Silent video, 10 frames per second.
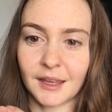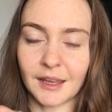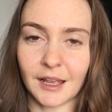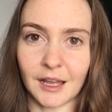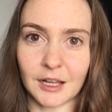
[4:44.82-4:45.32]

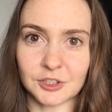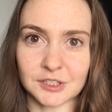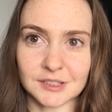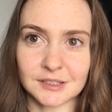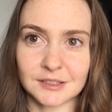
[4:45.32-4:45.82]
and
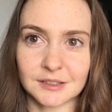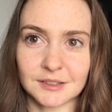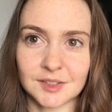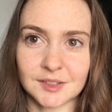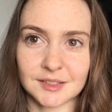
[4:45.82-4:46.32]
just
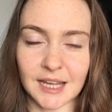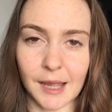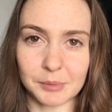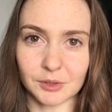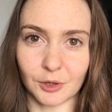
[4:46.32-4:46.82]

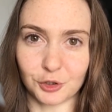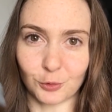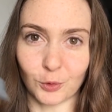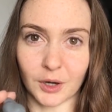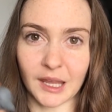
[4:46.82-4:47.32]
tap it on your
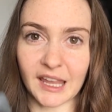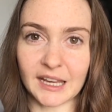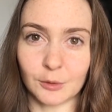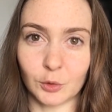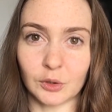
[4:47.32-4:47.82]
work and
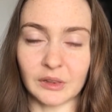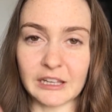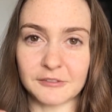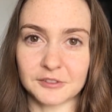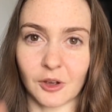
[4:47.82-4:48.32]
it will
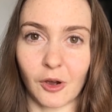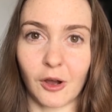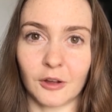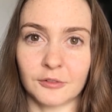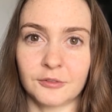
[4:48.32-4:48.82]
lift
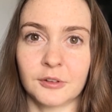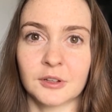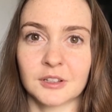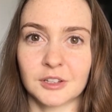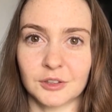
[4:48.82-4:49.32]
off
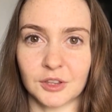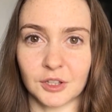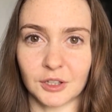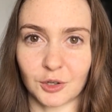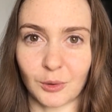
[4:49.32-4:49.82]

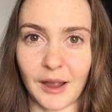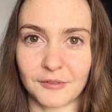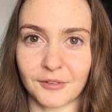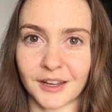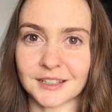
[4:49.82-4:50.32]
the
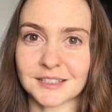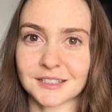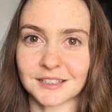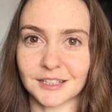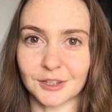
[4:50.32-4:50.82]
graphite
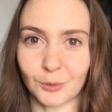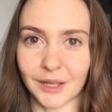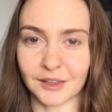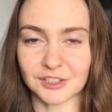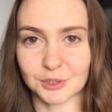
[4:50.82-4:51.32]
in the way
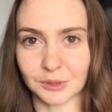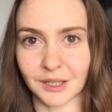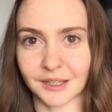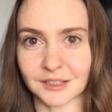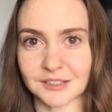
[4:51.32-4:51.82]
that you would
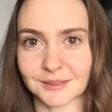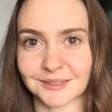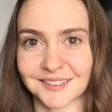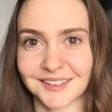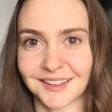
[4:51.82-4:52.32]
like it to.
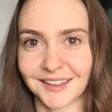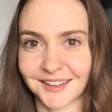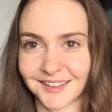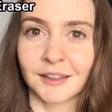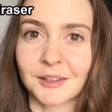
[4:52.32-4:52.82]

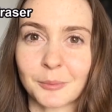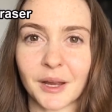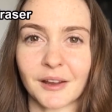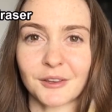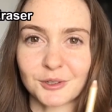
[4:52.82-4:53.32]

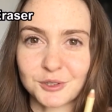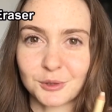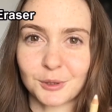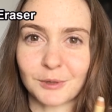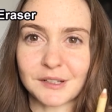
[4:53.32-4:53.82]
My other two
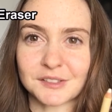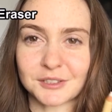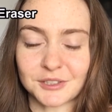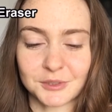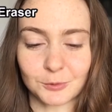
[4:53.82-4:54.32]

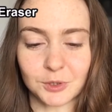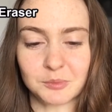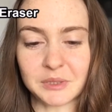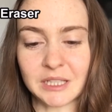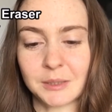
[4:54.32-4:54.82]
erasers would
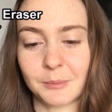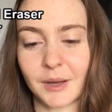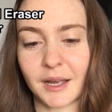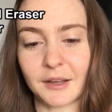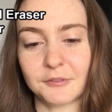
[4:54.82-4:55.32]
be
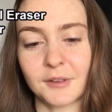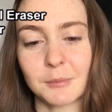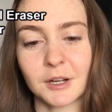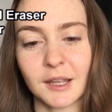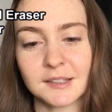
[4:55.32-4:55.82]
my
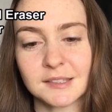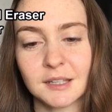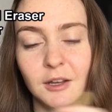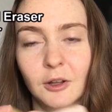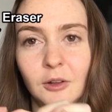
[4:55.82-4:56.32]

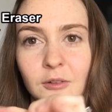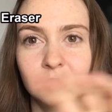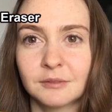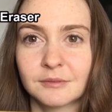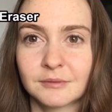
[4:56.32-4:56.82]
Faber-Castell
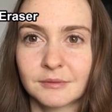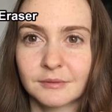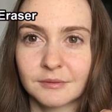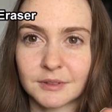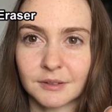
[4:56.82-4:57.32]

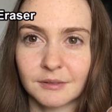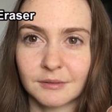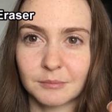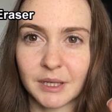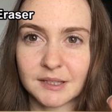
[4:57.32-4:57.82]

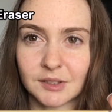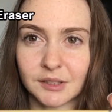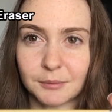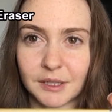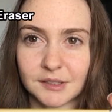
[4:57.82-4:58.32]
pencil
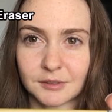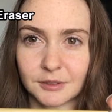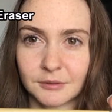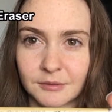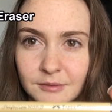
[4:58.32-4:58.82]
eraser